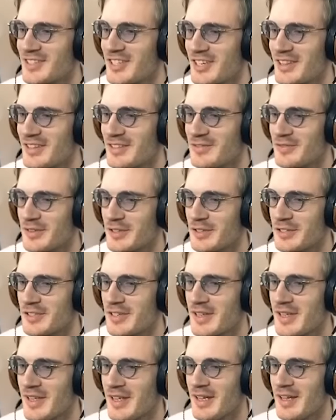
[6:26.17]
check this first.
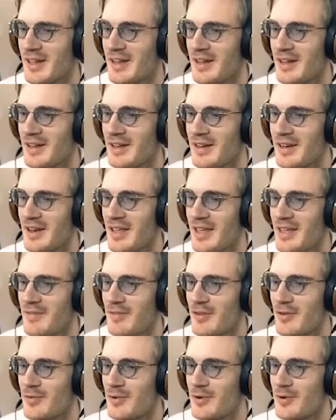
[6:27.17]

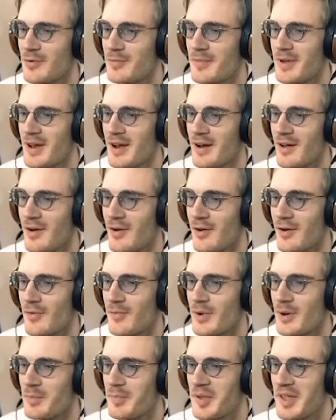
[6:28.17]
Leave the room and all
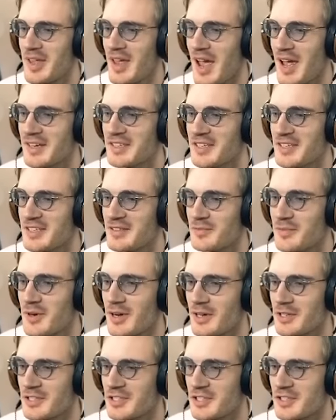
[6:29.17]
will be as it
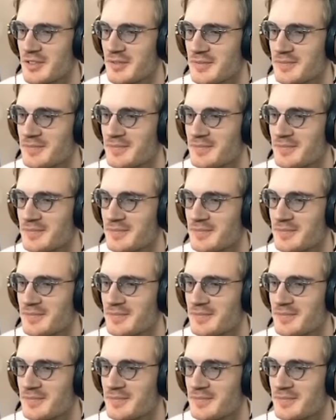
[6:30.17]
was.